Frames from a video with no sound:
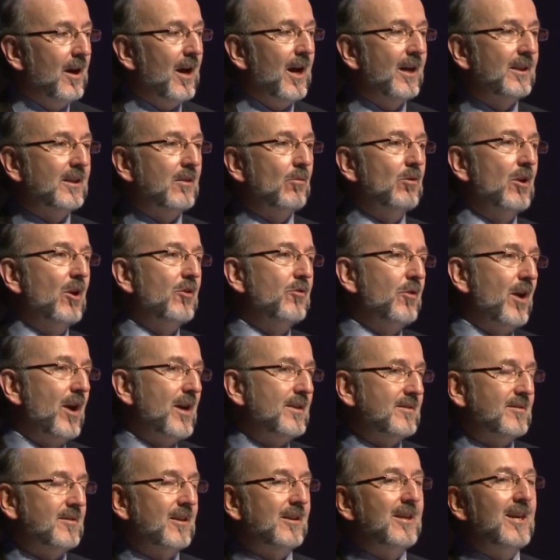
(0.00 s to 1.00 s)
and that will
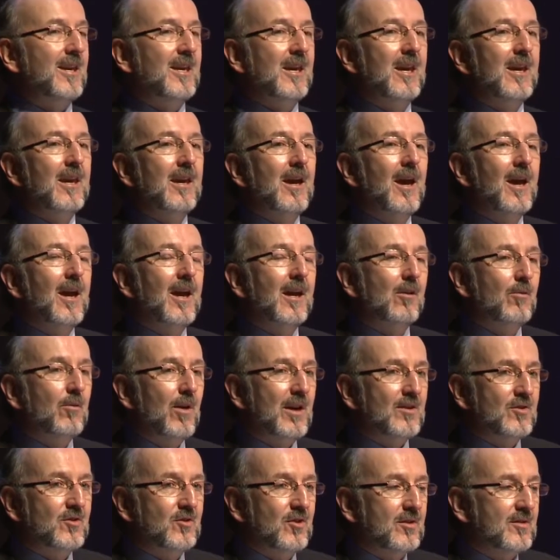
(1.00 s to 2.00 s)
address the key
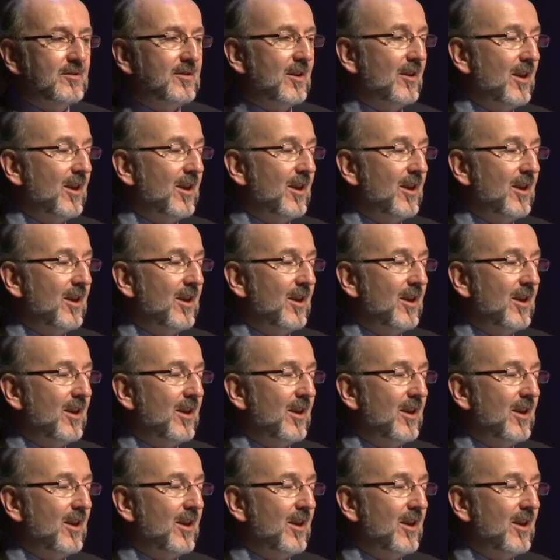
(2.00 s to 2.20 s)
questions